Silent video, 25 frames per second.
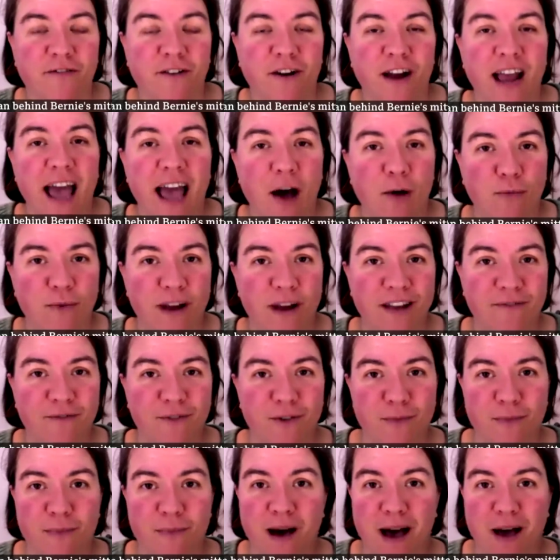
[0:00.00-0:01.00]
for Outright
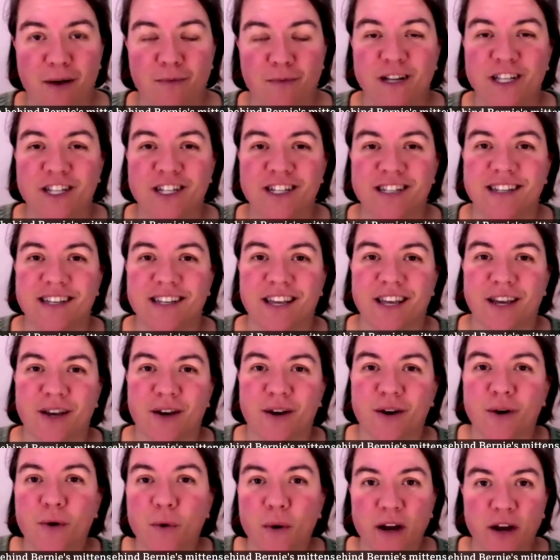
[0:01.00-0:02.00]
Vermont, which is a
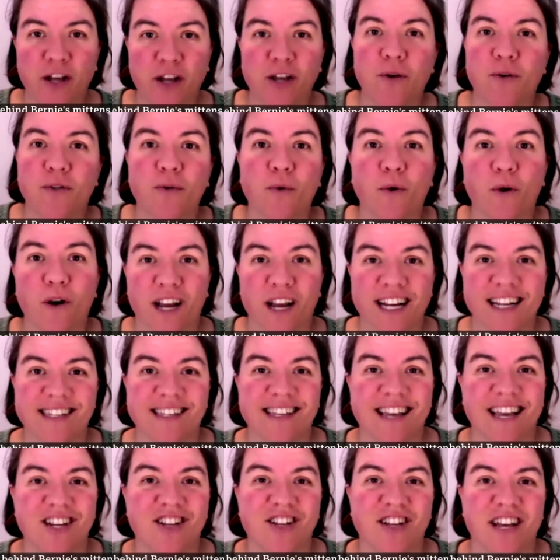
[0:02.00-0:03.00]
queer youth
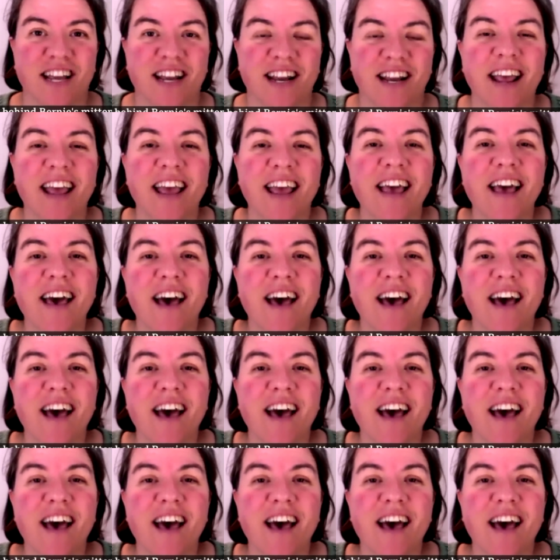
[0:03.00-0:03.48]
organization